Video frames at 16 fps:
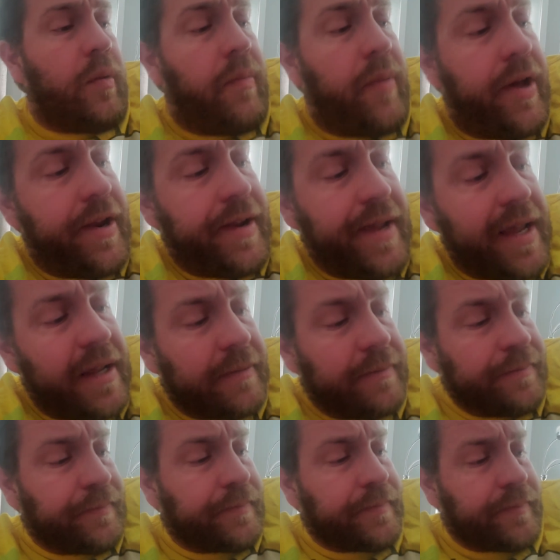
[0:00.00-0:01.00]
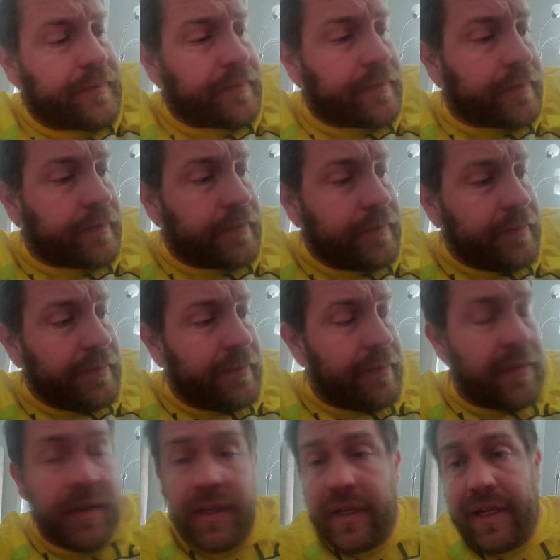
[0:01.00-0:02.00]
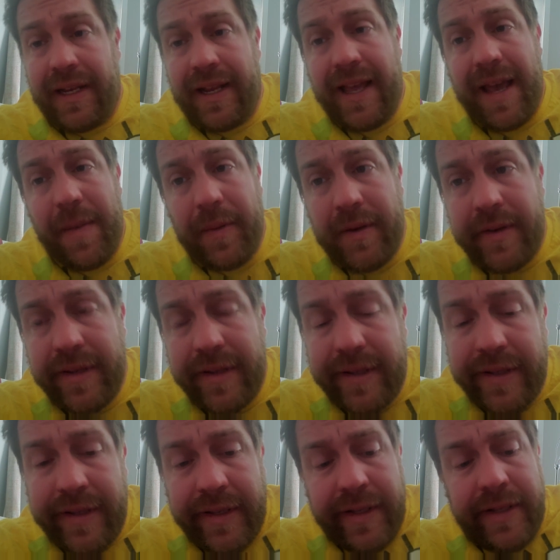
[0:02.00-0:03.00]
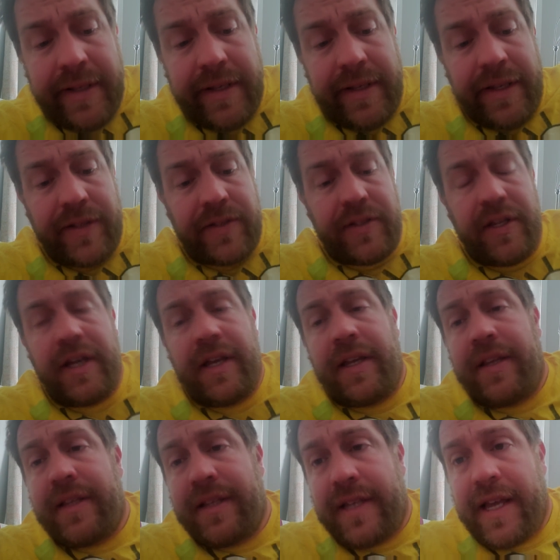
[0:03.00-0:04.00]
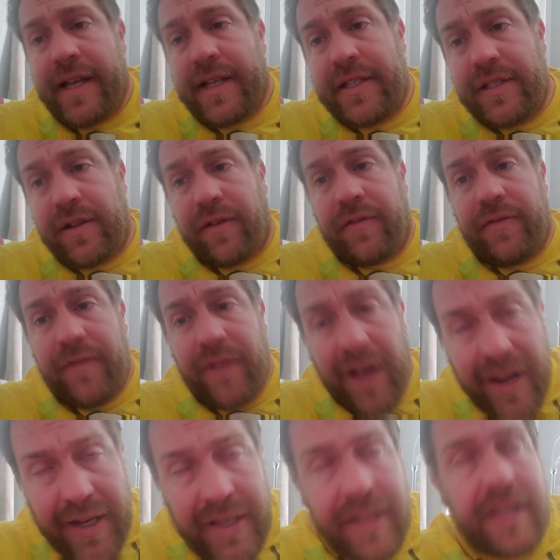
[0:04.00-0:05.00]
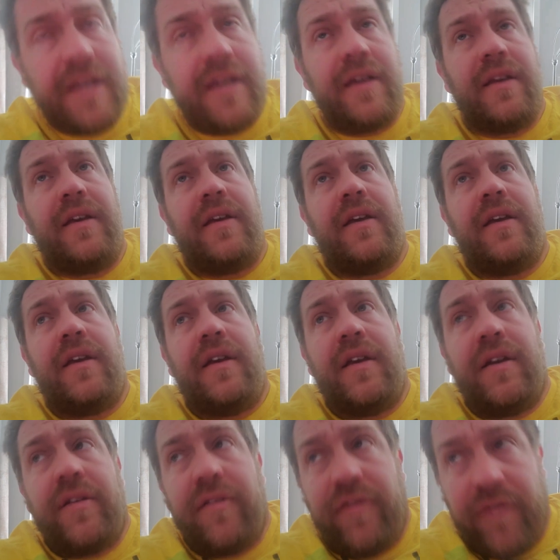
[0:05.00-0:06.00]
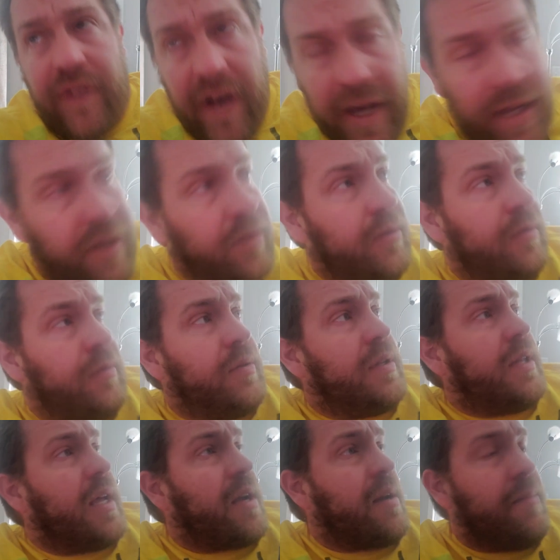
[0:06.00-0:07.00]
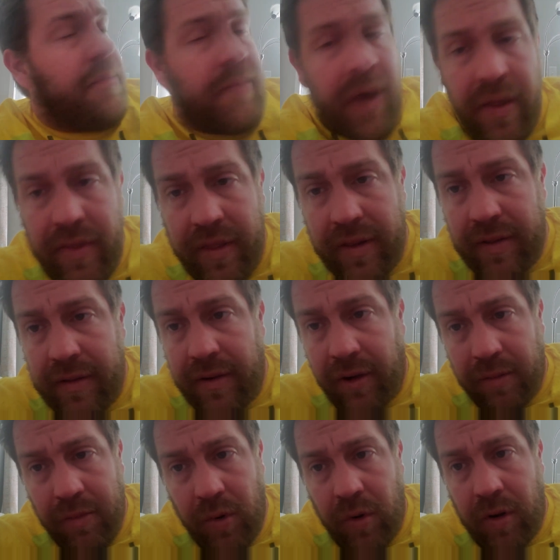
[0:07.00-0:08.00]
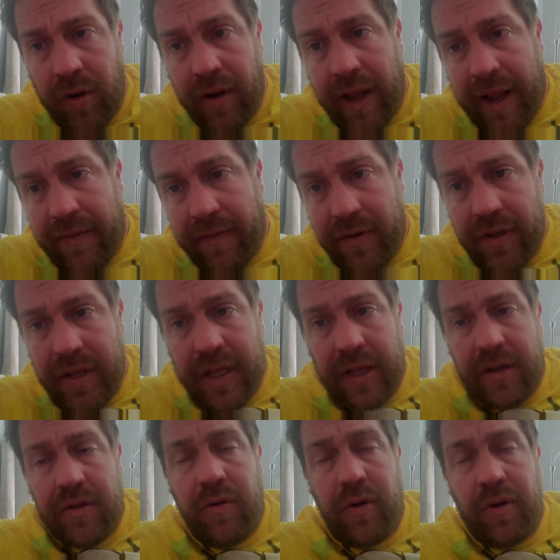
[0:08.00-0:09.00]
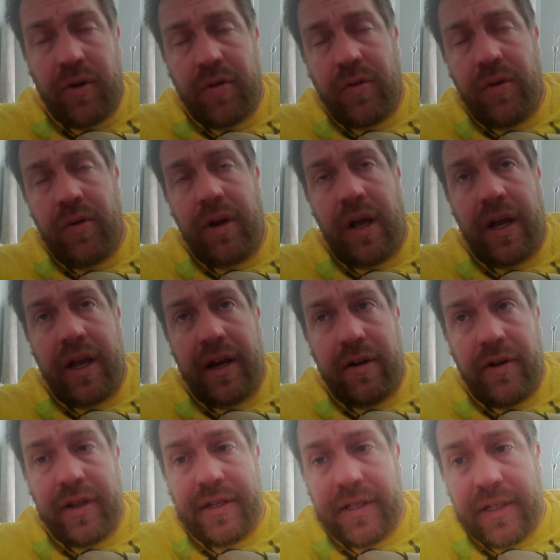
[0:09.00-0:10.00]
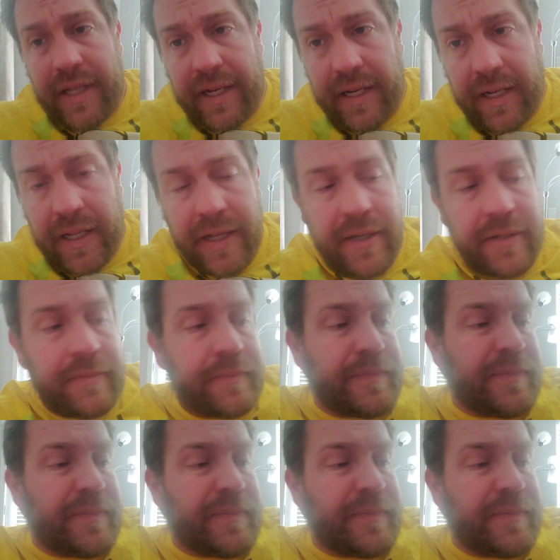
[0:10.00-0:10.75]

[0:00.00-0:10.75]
But hey, it happened. It's done. The taxes are finally filed, like a month or more after the quote-unquote IRS deadline.